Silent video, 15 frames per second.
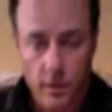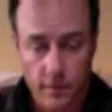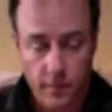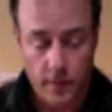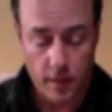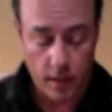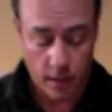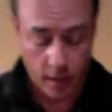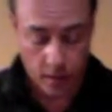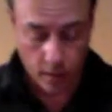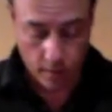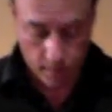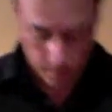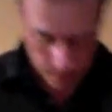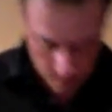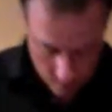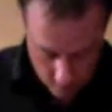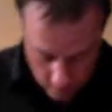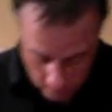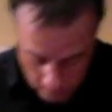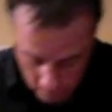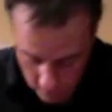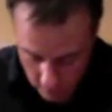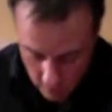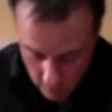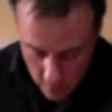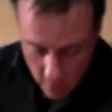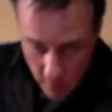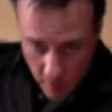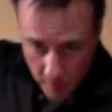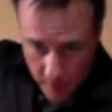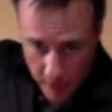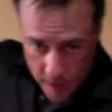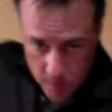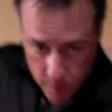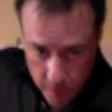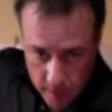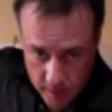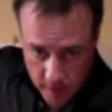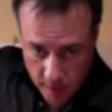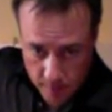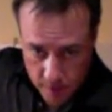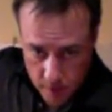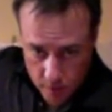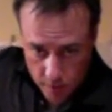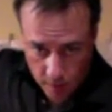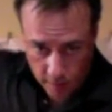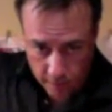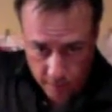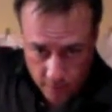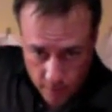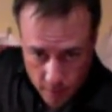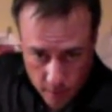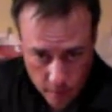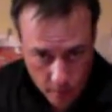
feel like your backswing steps into your left foot,